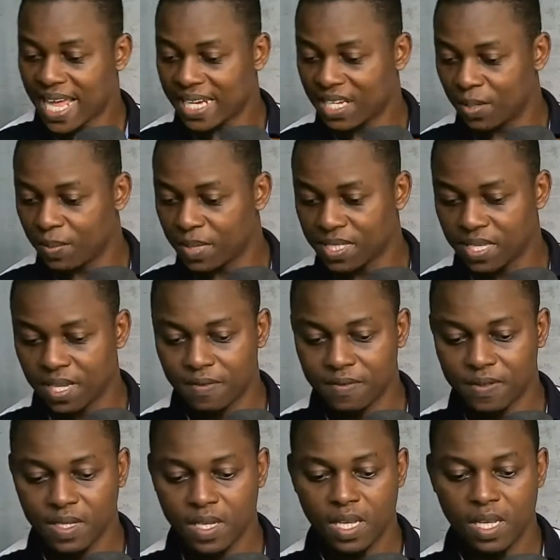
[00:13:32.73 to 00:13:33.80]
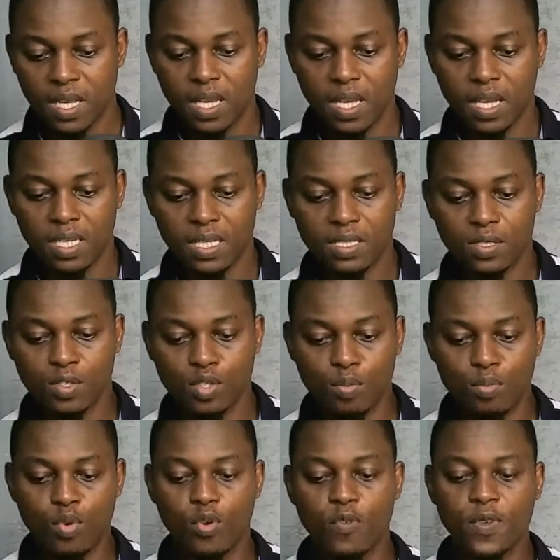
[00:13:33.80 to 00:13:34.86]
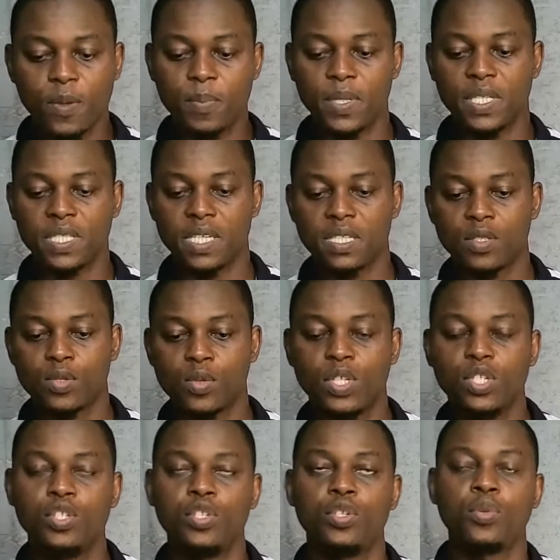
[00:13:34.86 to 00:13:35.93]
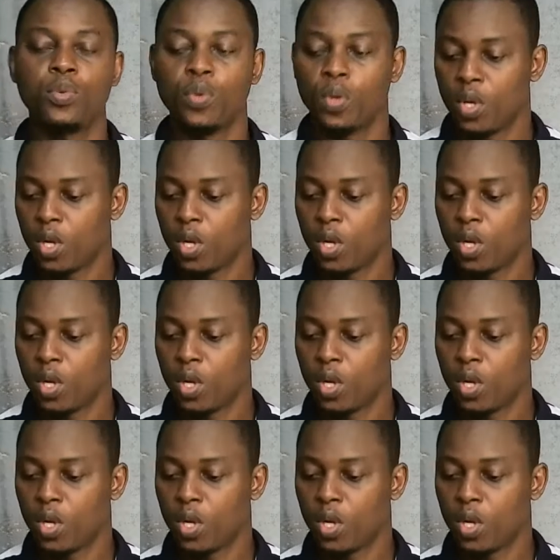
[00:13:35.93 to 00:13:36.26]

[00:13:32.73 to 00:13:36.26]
And number 7 is to move your business to a new